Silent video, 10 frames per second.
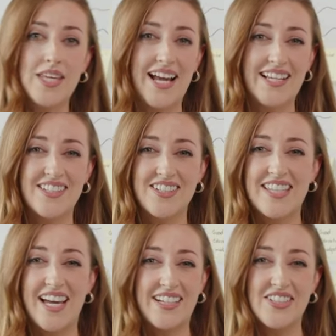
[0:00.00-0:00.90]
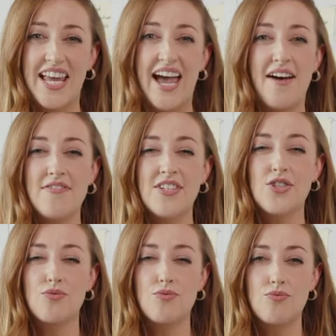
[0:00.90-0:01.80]
the answer to that because I
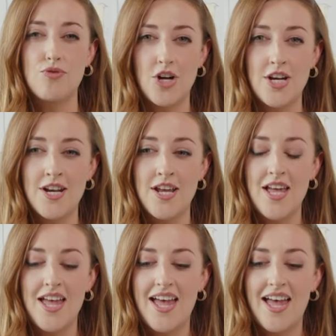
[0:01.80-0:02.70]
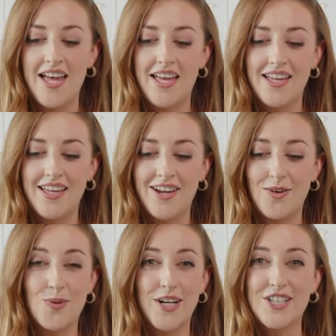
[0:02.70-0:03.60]
haven't run a
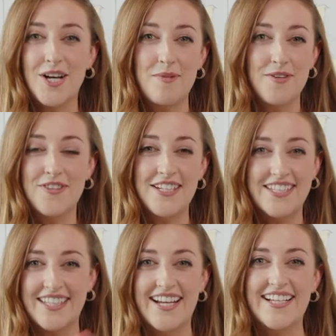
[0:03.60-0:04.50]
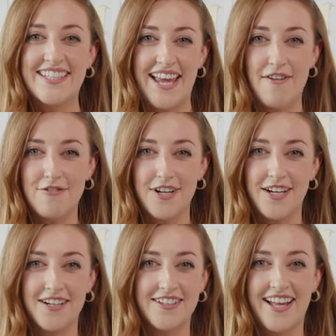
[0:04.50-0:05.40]
workshop of this size
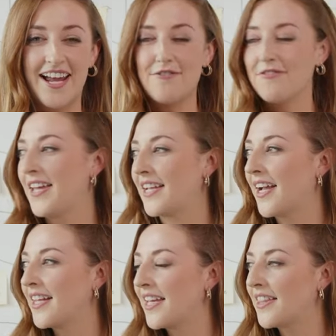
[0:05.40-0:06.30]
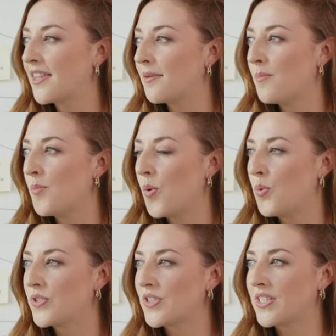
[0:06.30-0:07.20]
ever. I think the
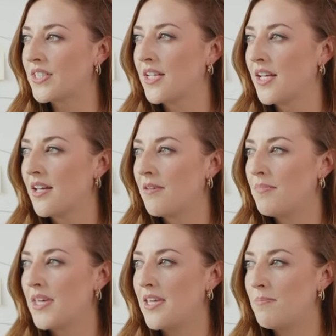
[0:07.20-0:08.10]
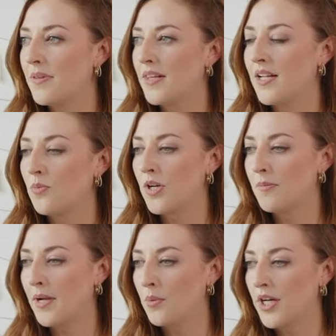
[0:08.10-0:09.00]
most people in one of
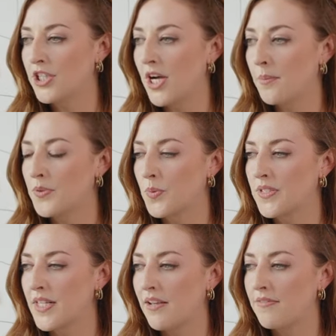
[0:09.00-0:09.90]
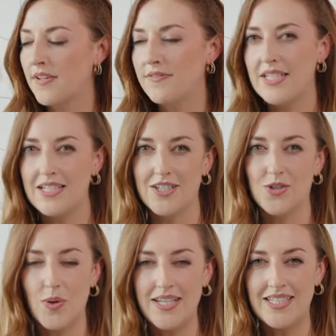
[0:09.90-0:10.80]
my workshops was like 15 to
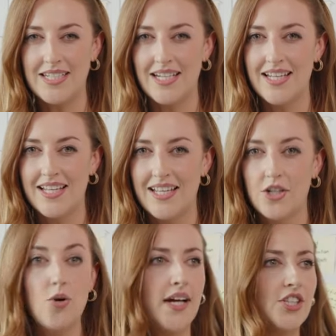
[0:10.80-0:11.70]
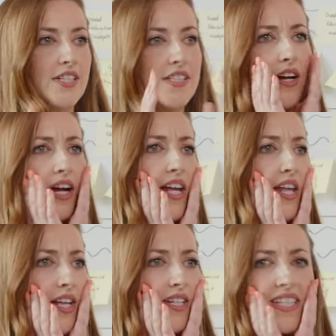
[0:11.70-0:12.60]
20. No, actually, sorry,
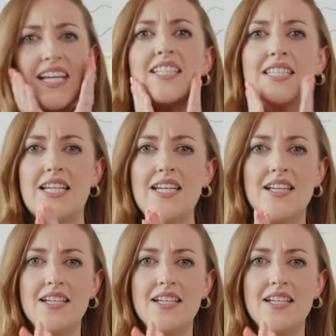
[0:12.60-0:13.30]
60.